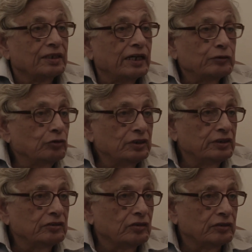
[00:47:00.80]
Actually, it
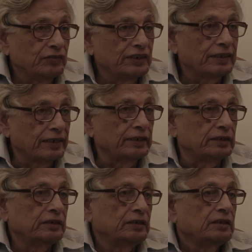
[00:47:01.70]
is not very clear
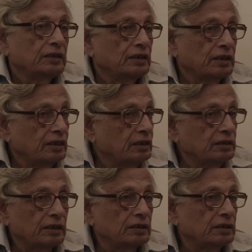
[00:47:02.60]

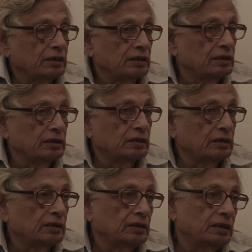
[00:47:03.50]
that
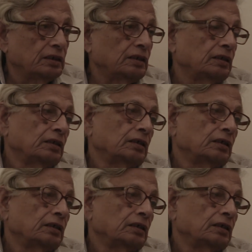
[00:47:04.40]
the